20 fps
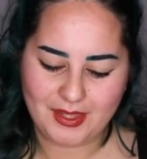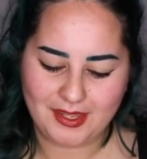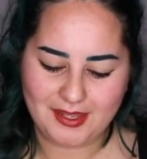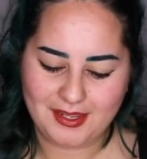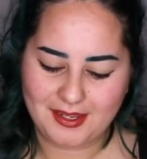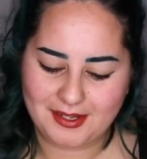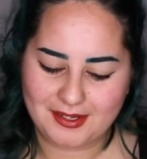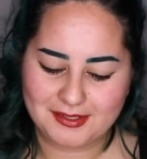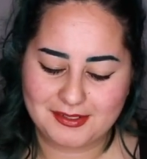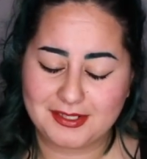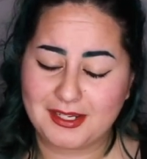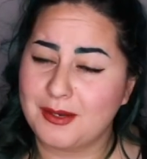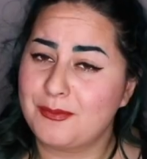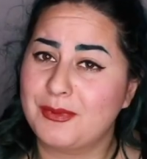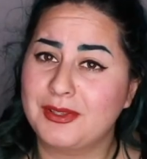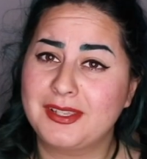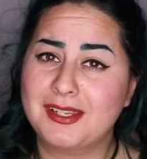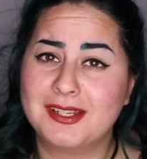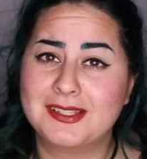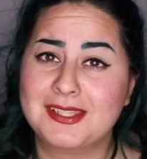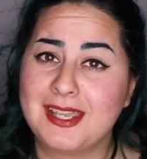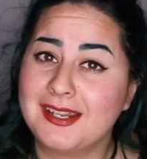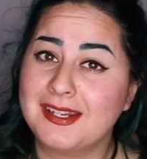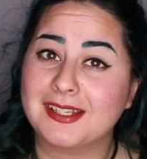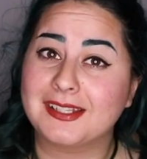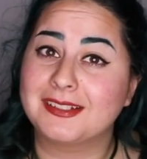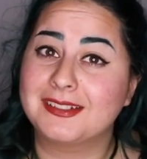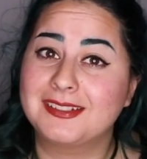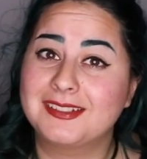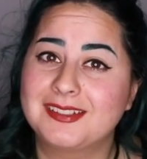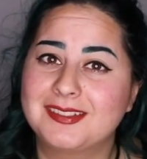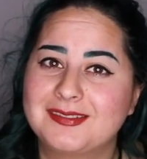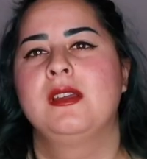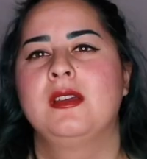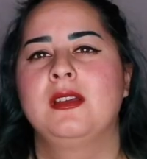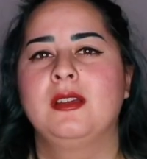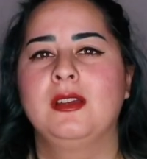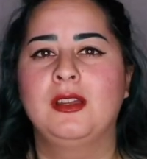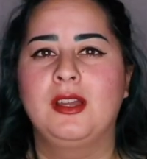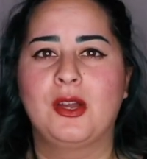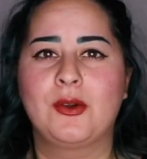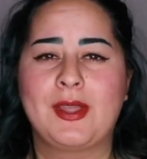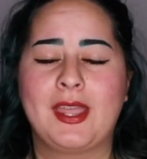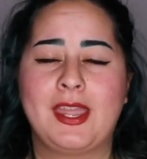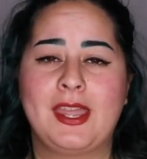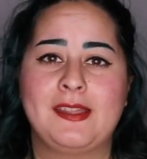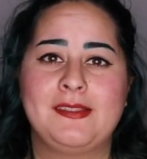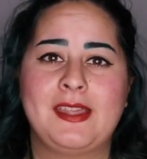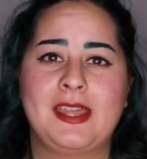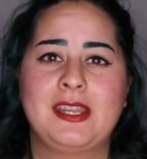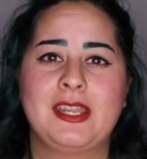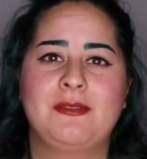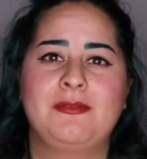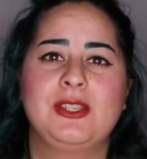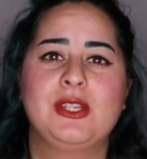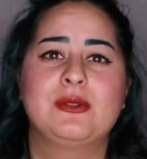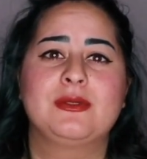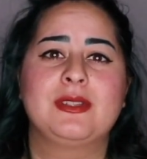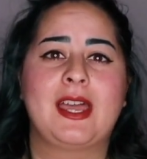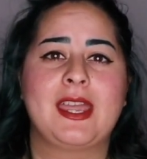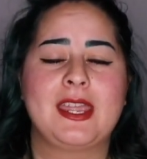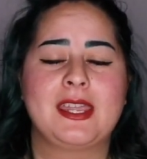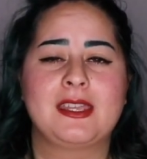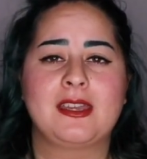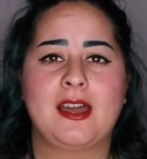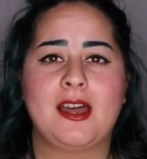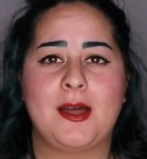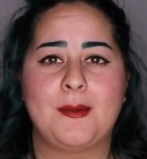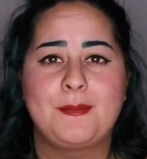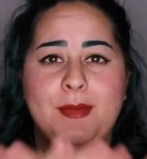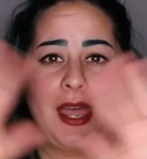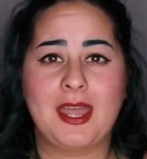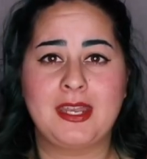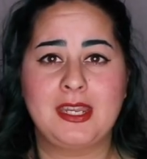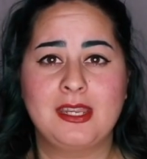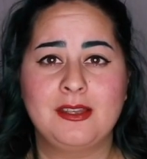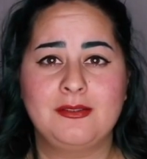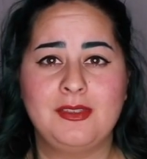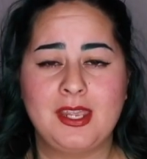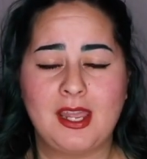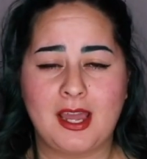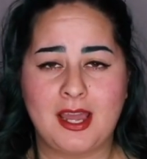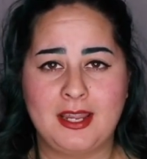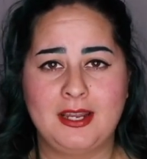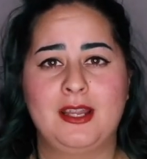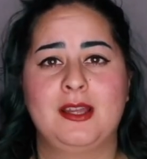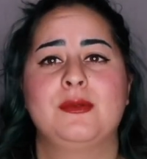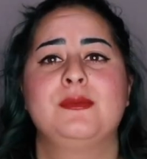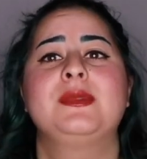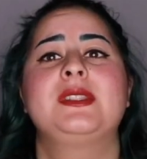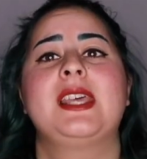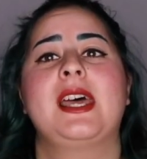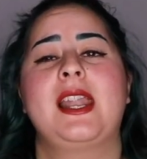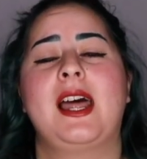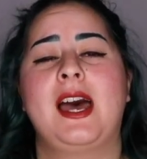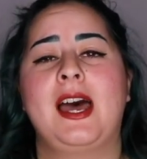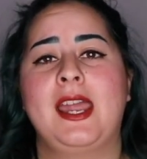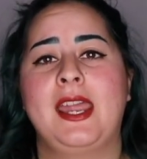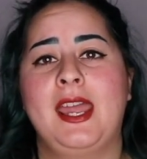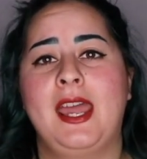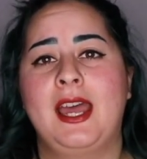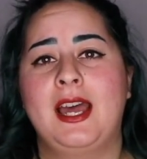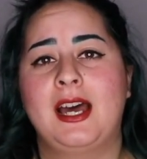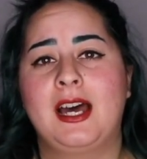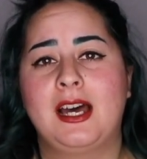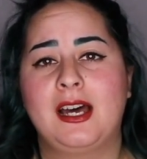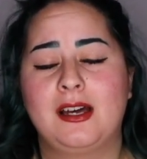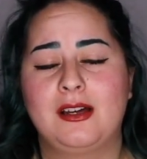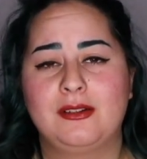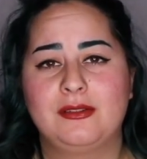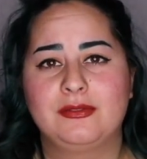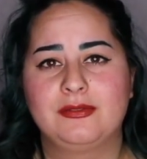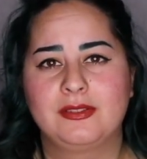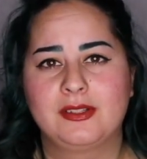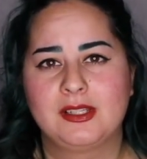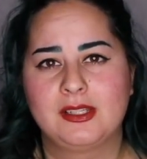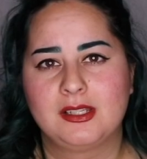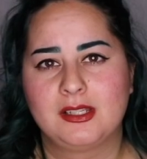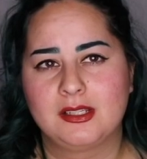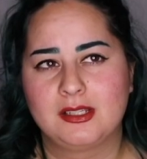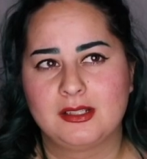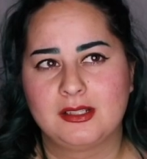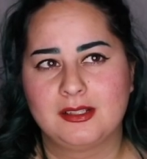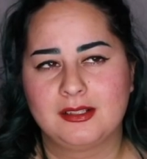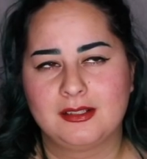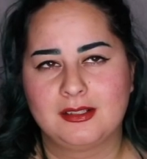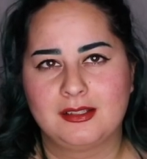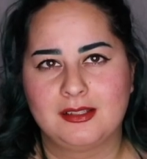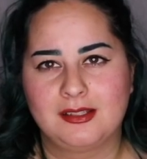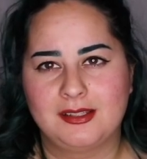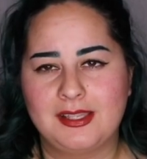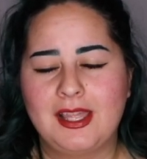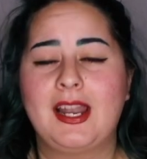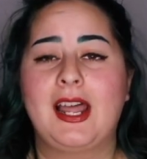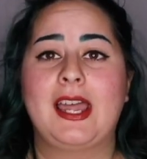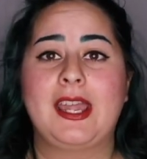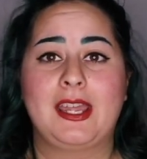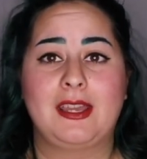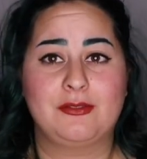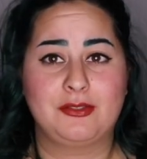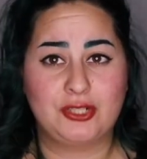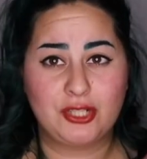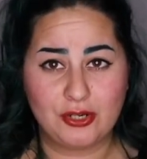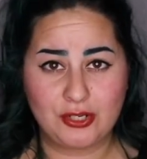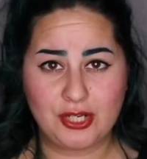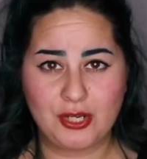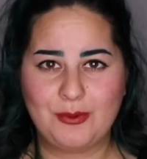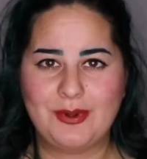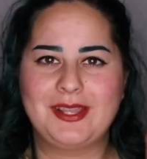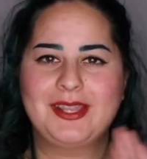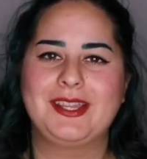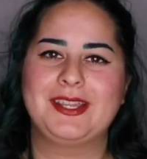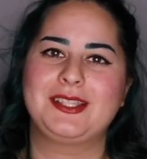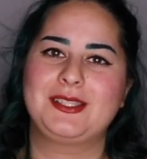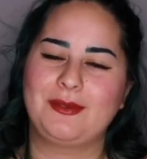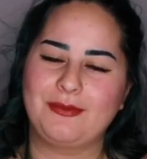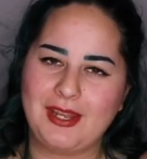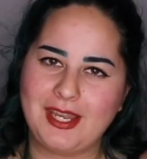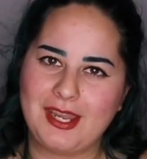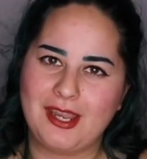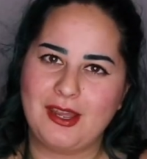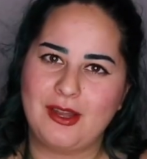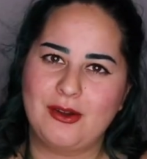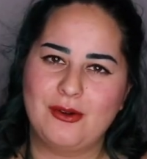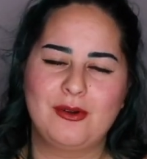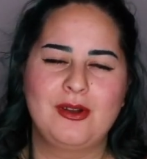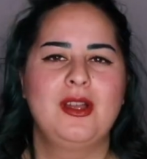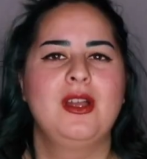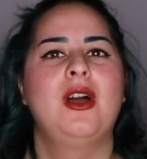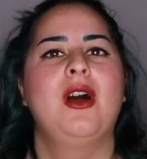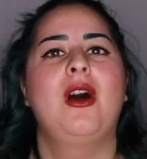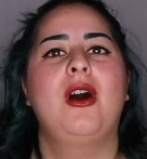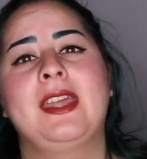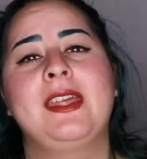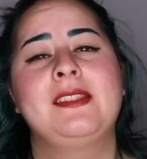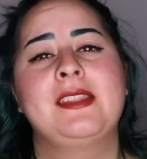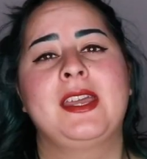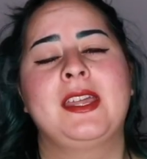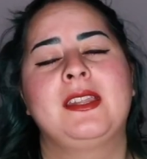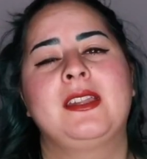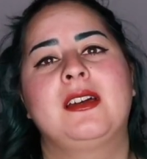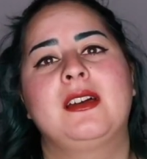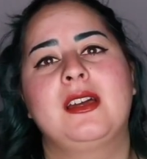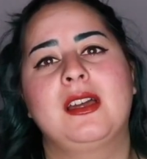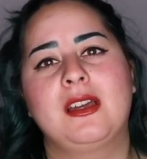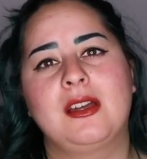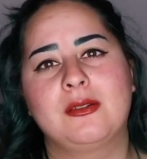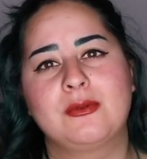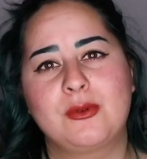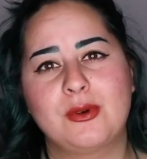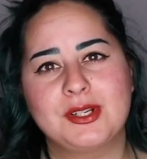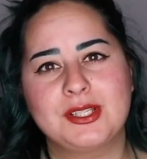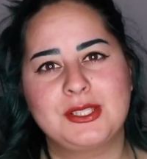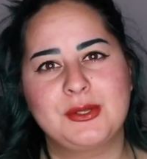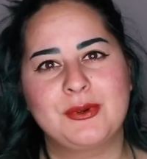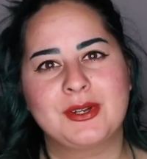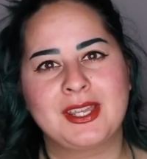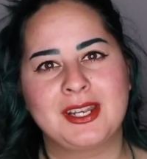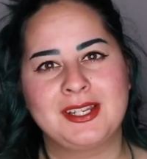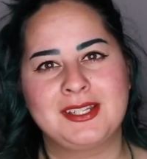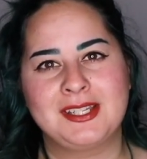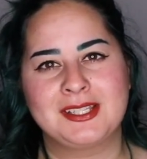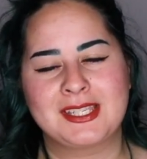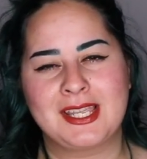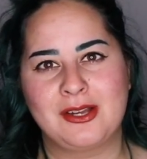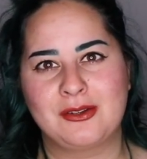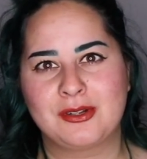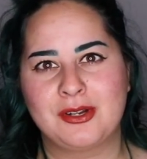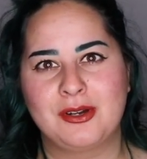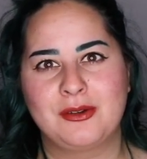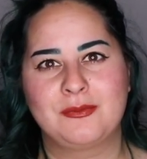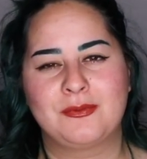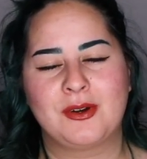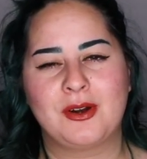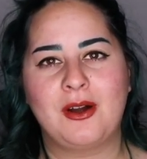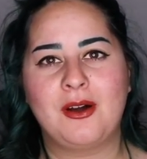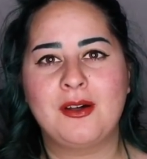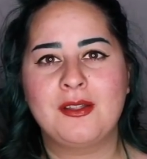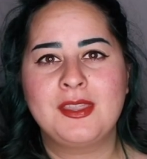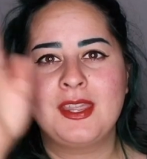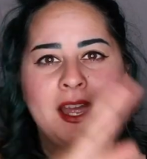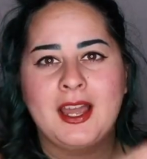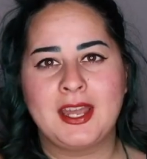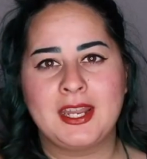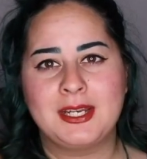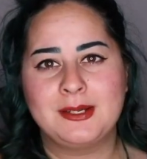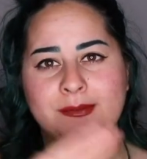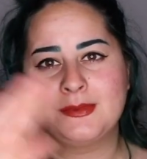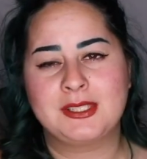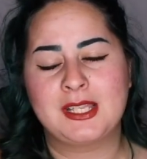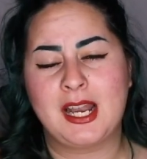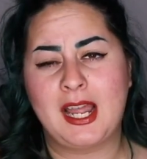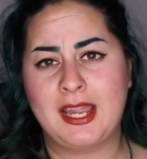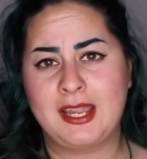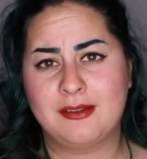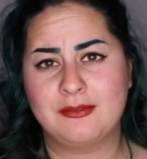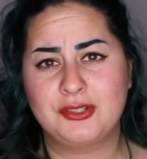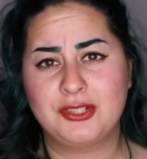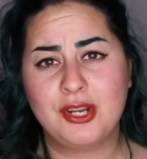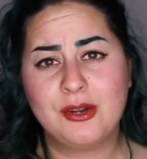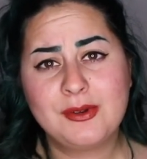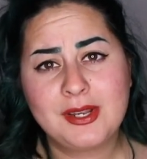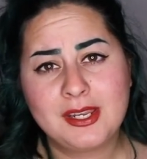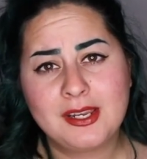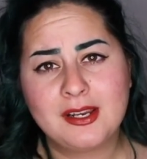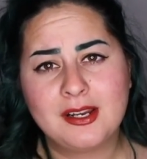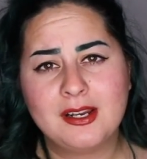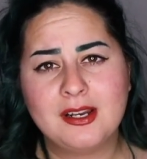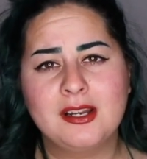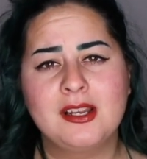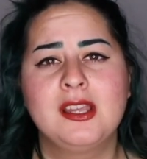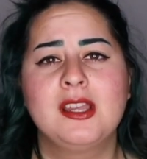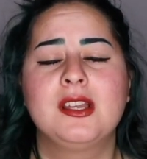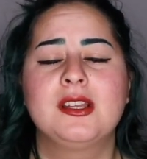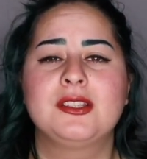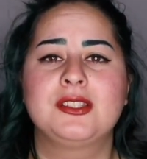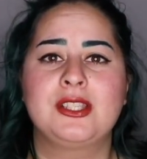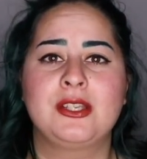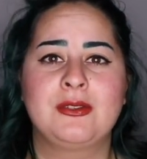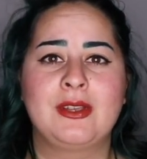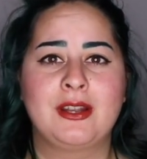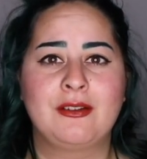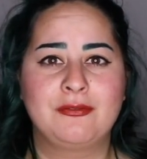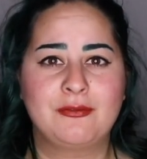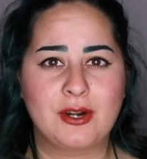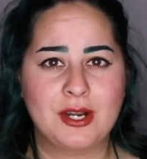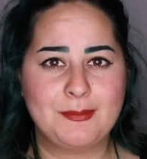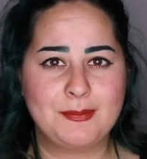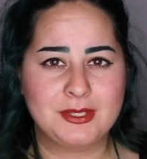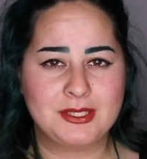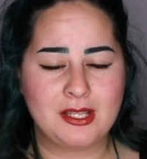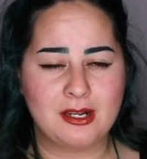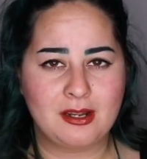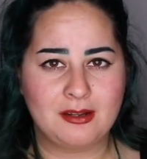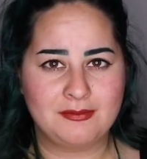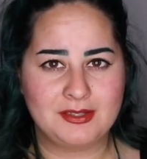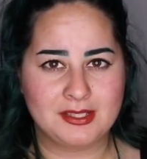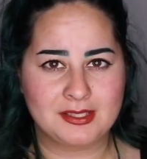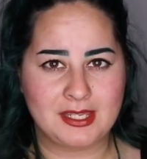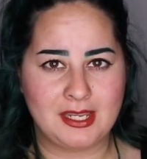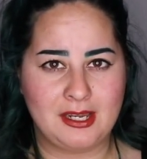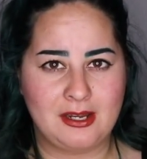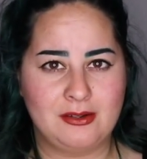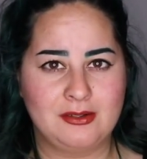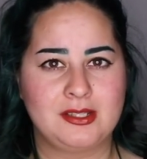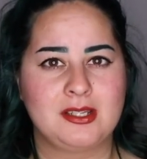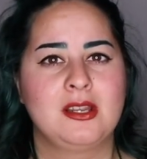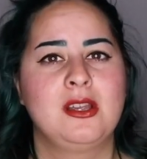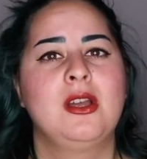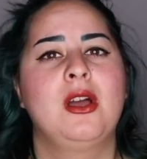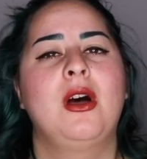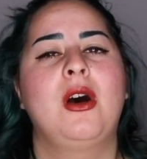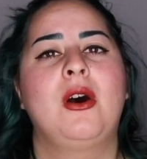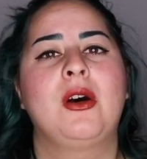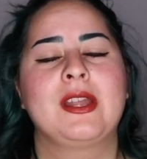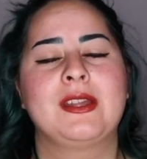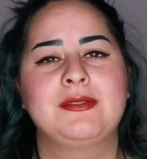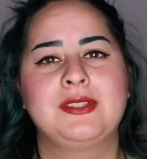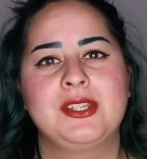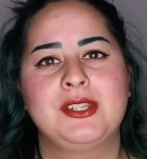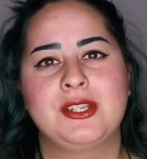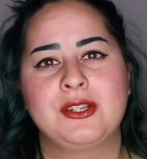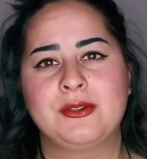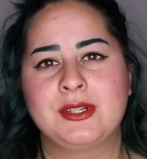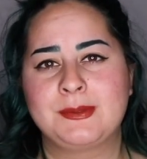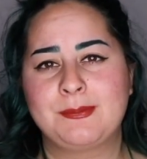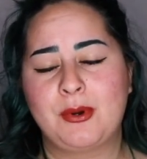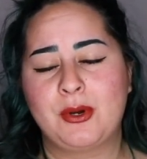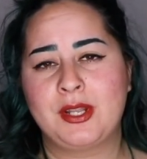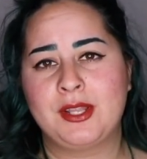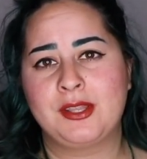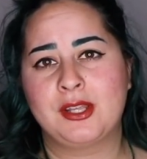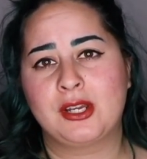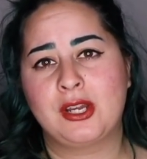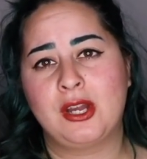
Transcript: And I'm really excited. Okay, and then if you like um, any of the items that I have, that I have shown you in this video, and then of course you will get a discount code for all the items that I have shown here. So you get a forty percent off discount. All you have to do is put in the